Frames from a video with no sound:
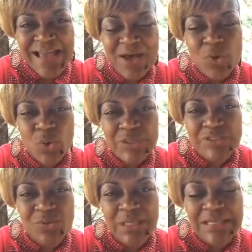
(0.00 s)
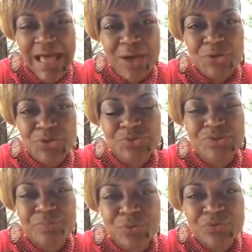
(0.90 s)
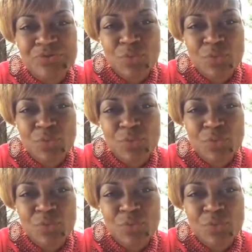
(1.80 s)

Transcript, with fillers: not going to allow you to move